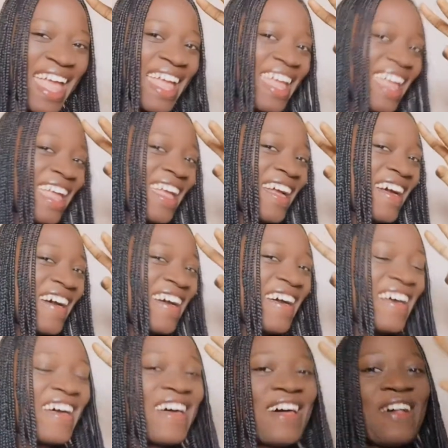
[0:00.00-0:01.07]
Hey
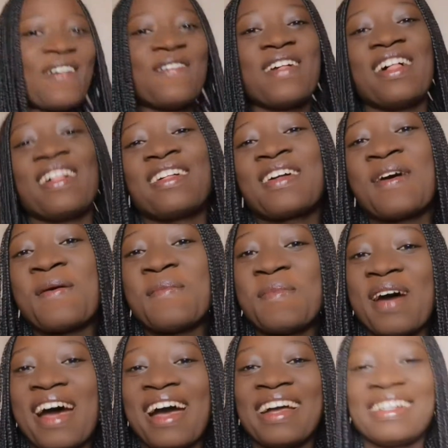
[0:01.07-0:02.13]
y'all, welcome
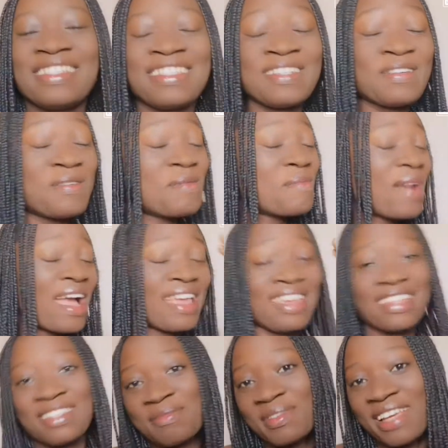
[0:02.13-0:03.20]
back to my
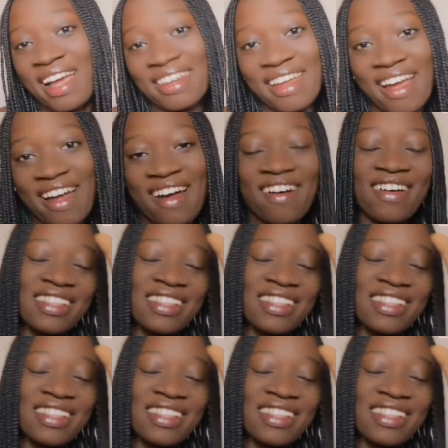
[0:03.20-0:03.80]
YouTube channel.